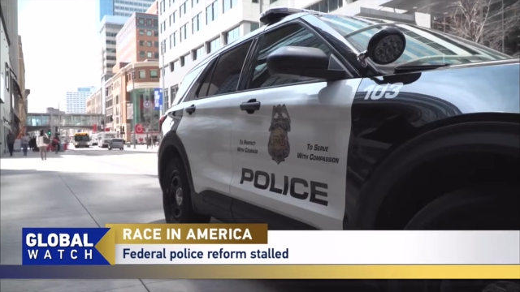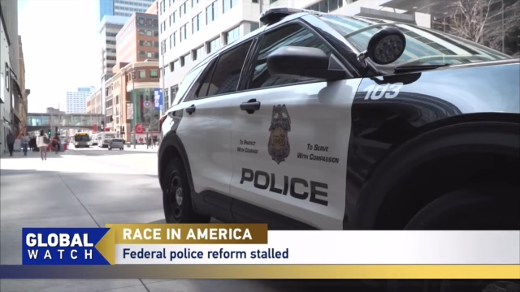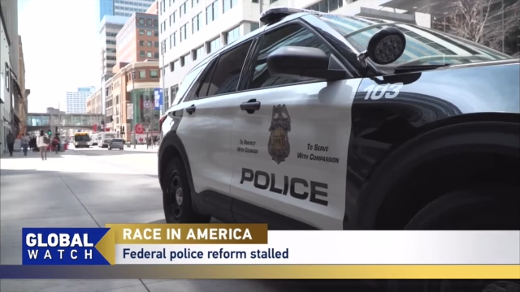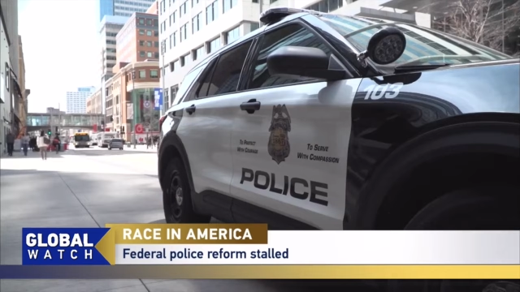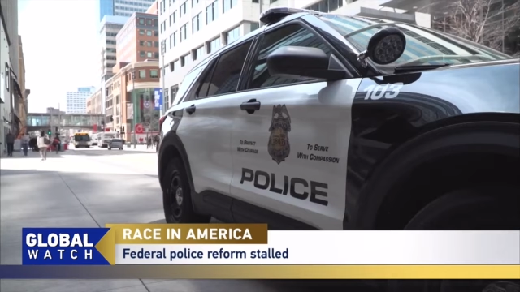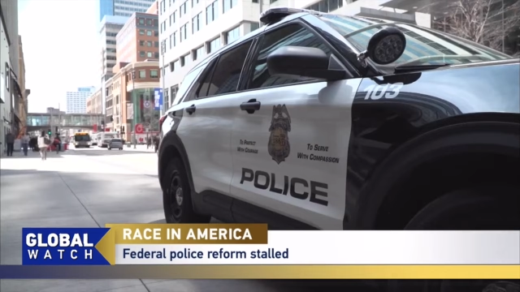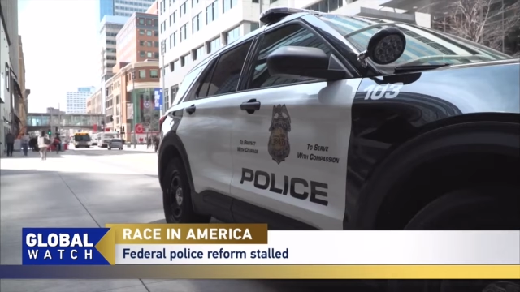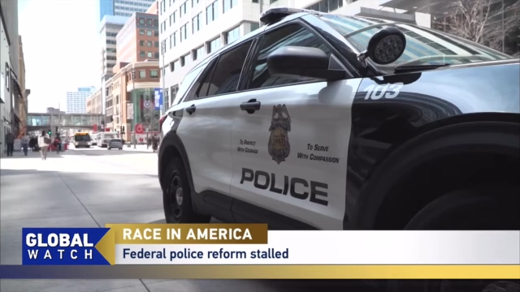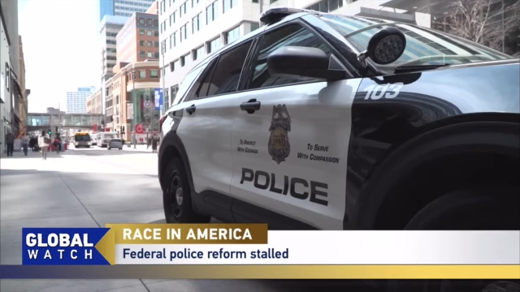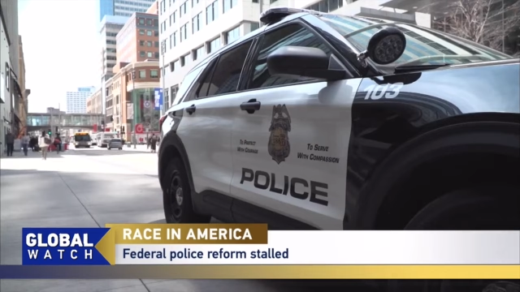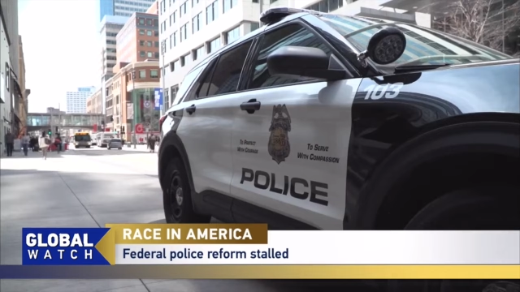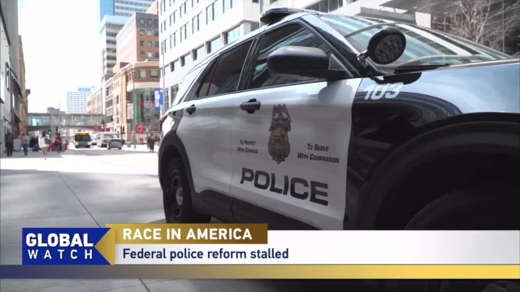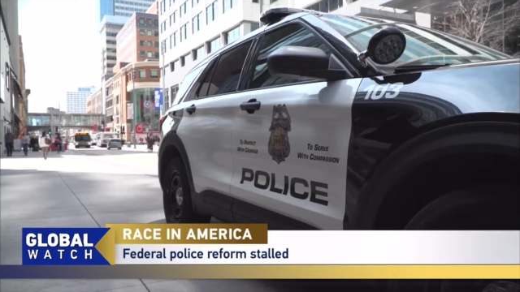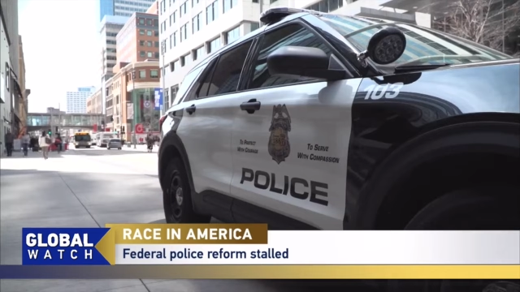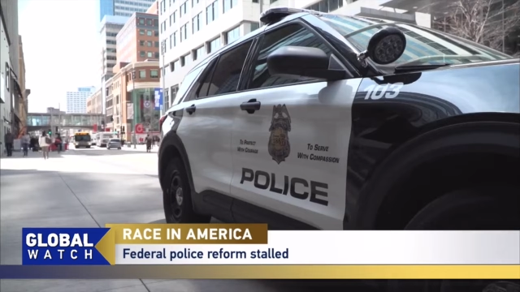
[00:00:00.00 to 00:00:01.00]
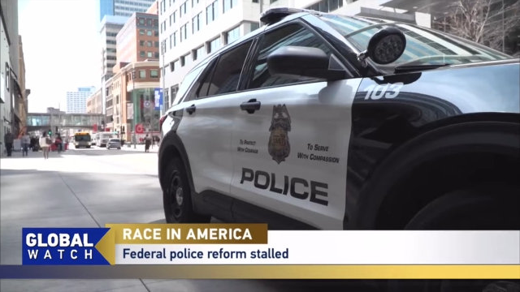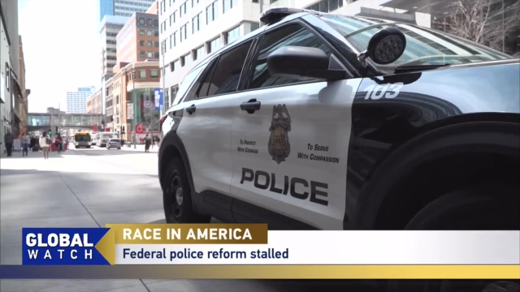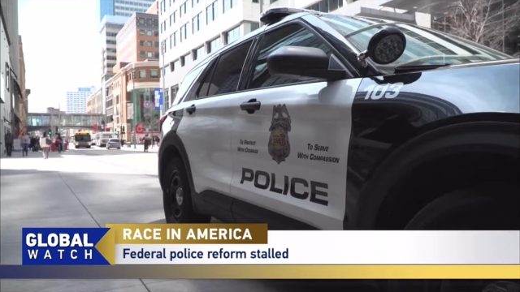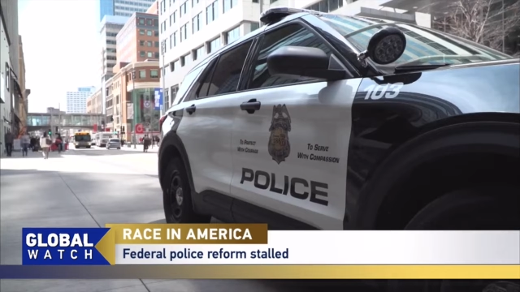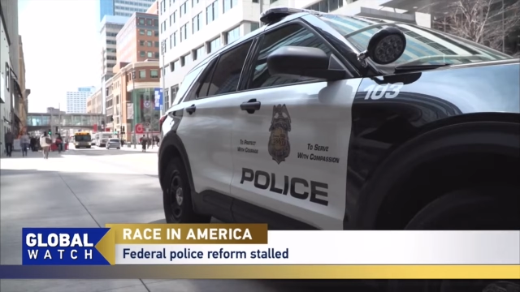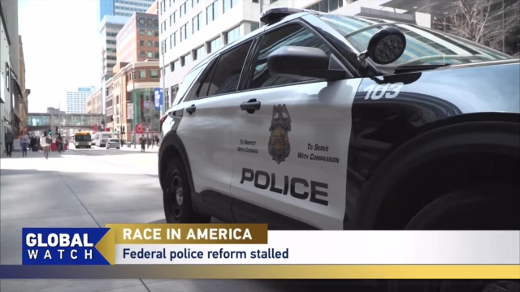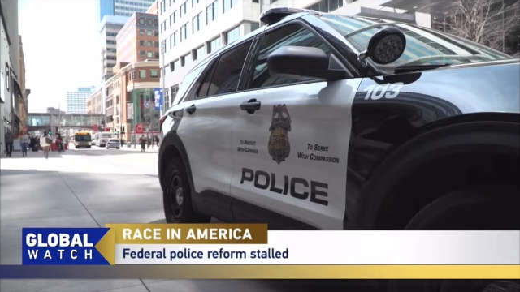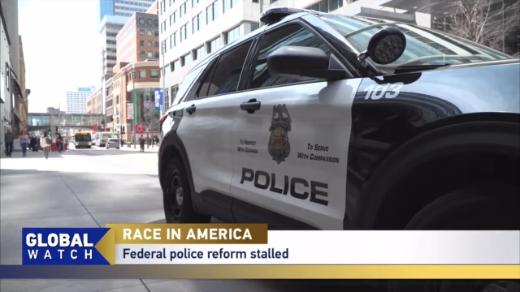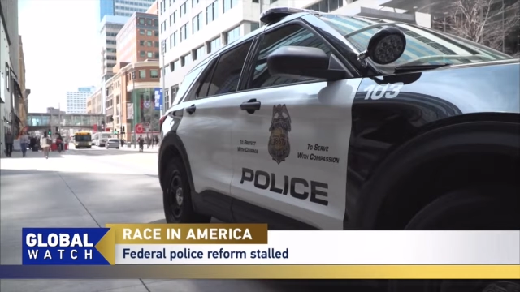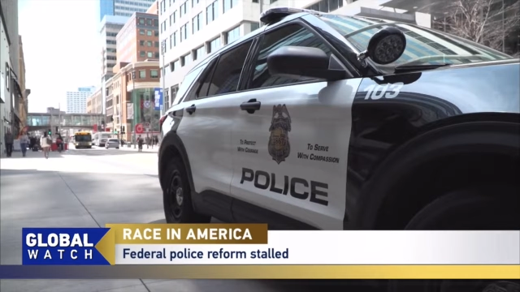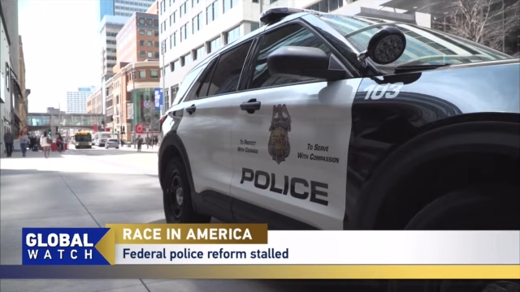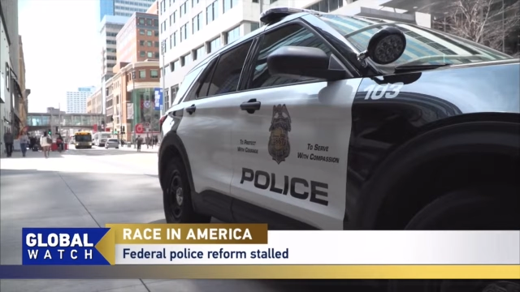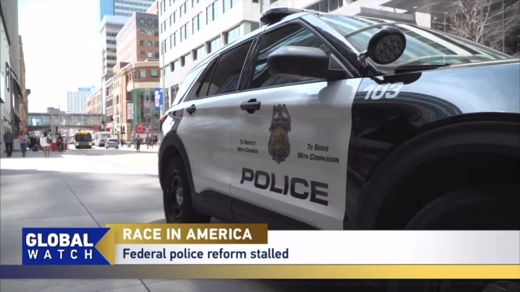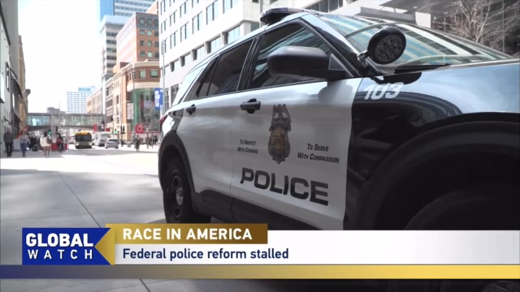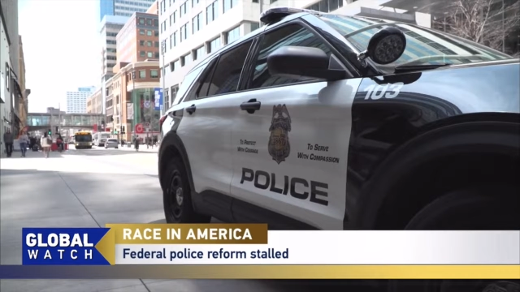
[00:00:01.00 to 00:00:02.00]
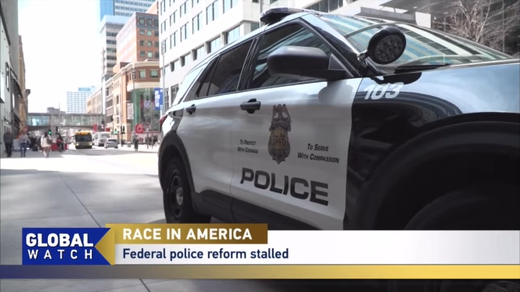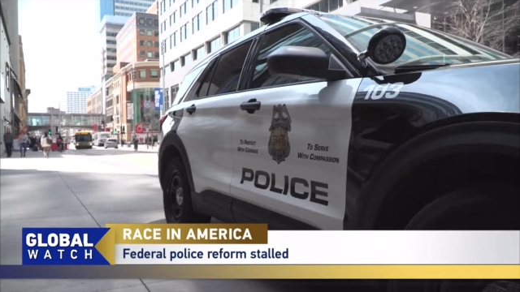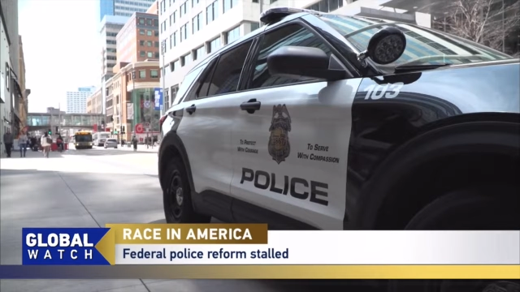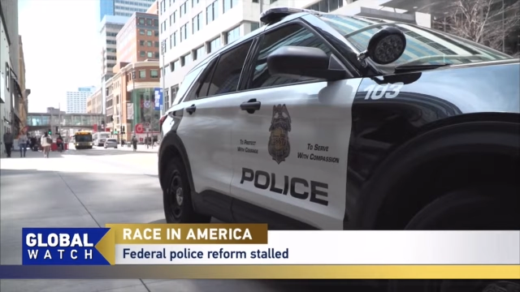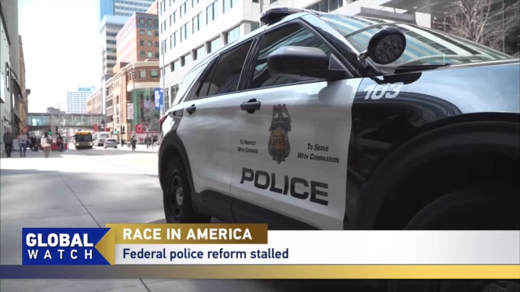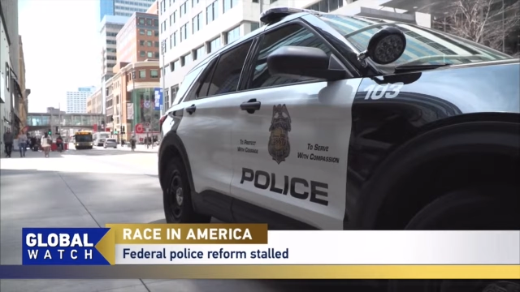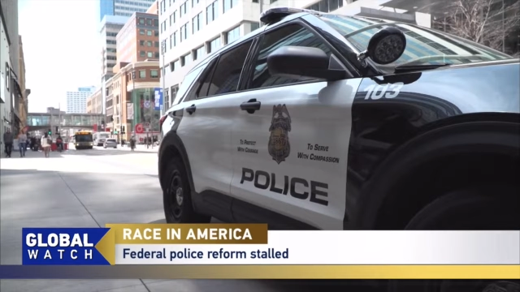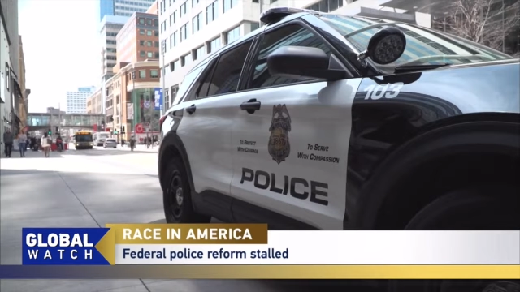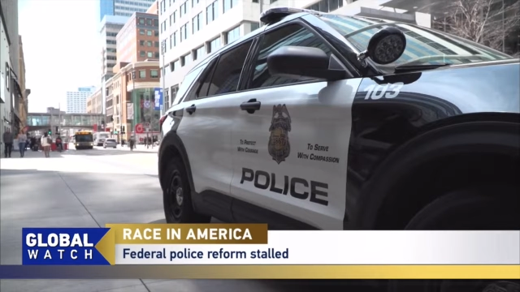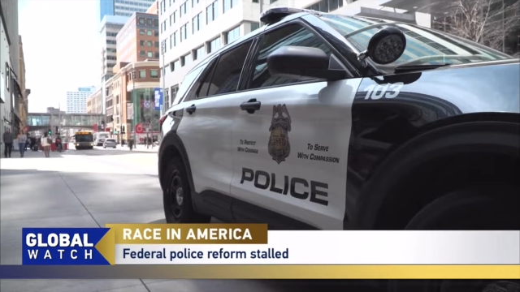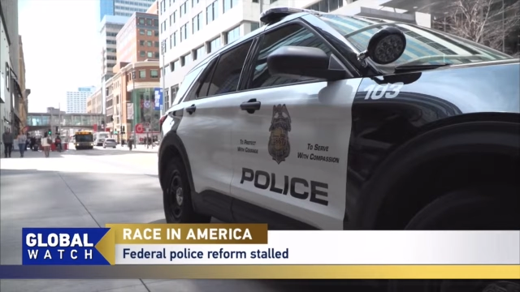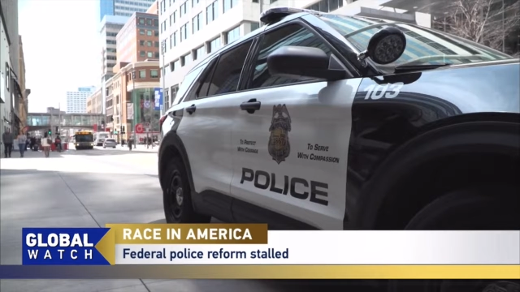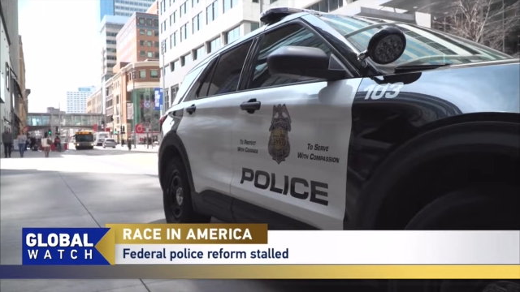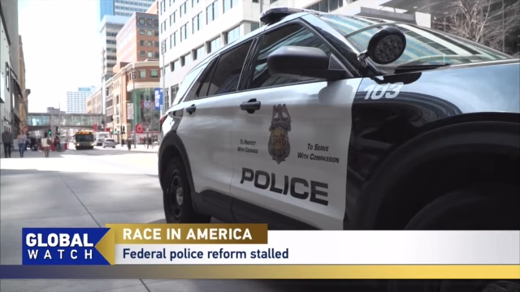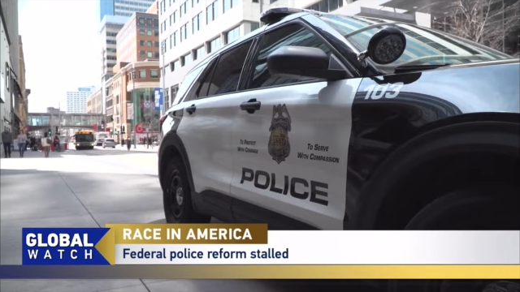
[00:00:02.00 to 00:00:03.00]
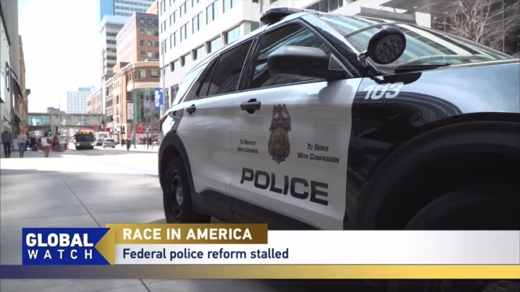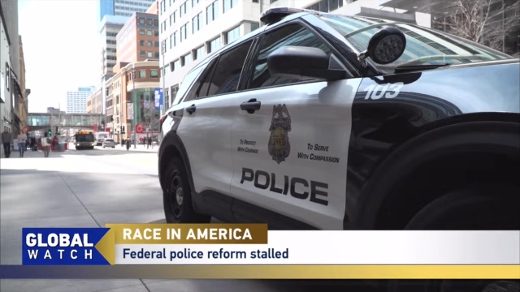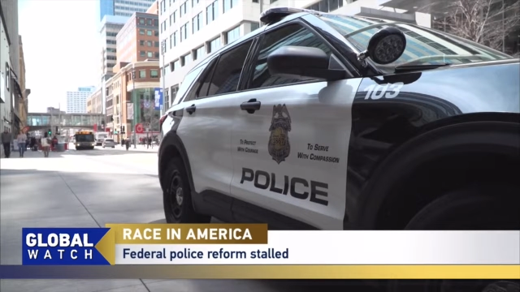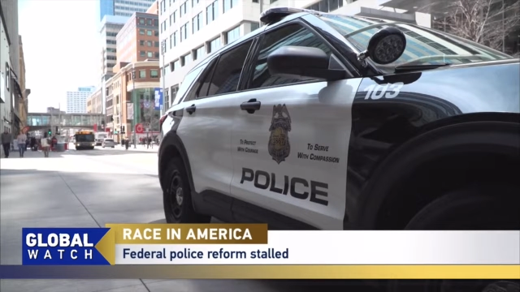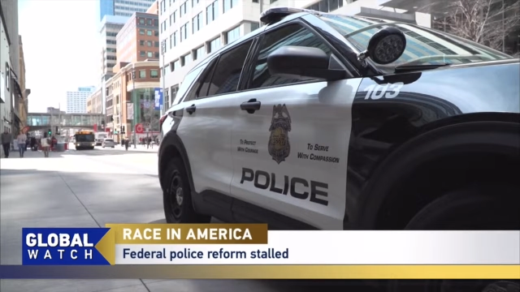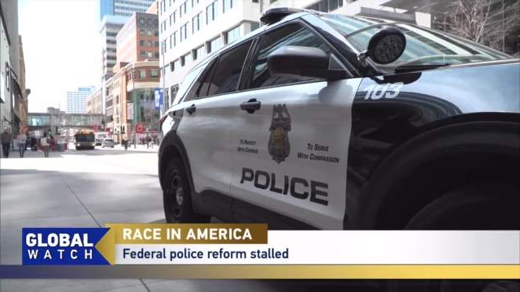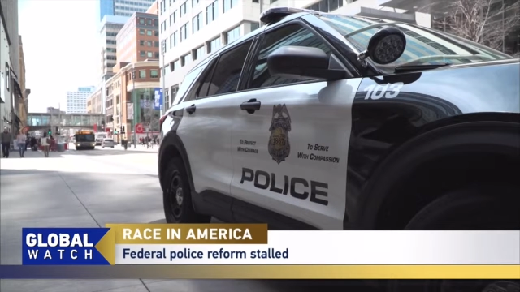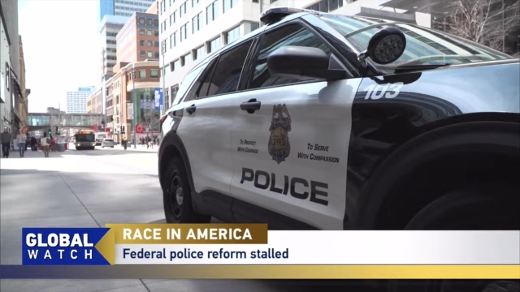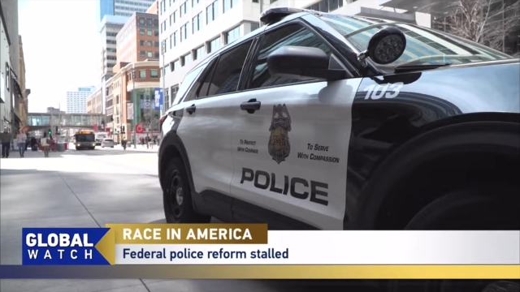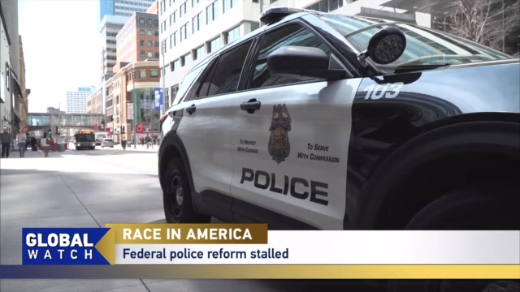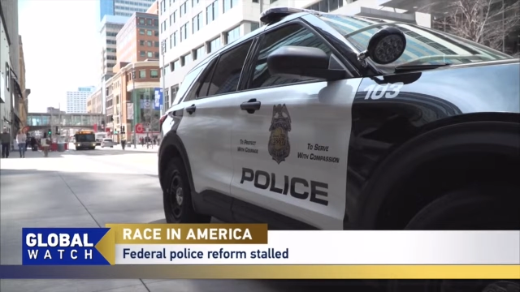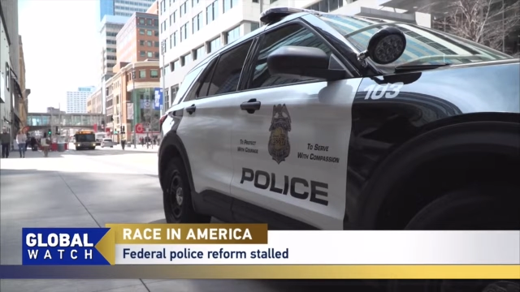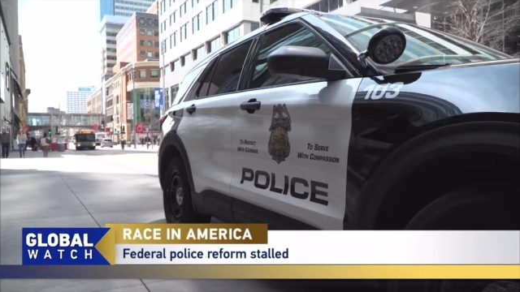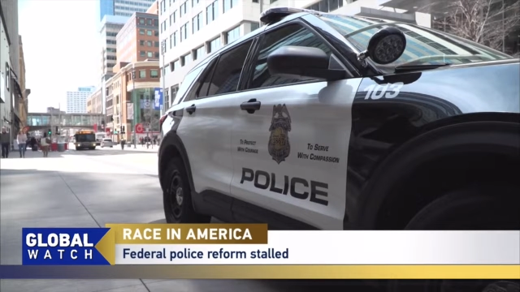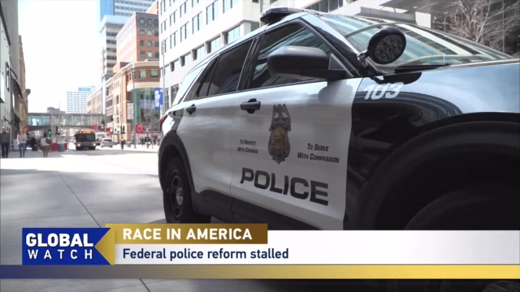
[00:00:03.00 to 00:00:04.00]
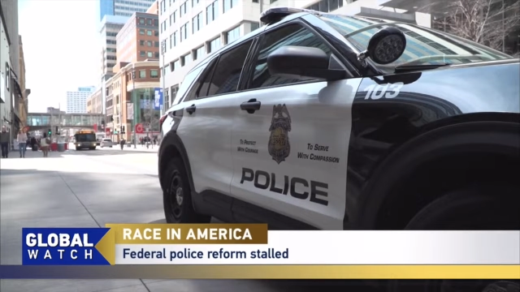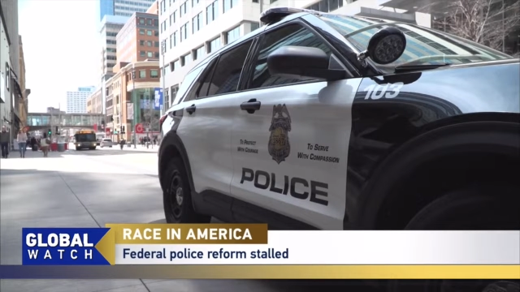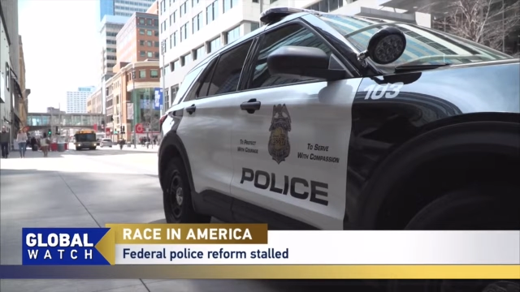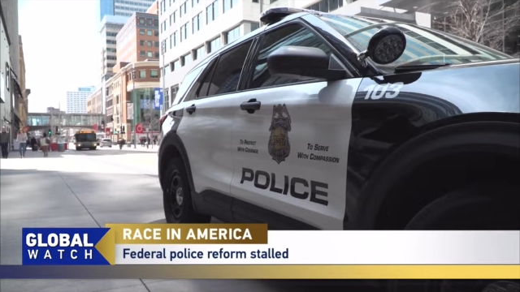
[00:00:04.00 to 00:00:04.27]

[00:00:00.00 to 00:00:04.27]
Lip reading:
[unreadable: no face in view]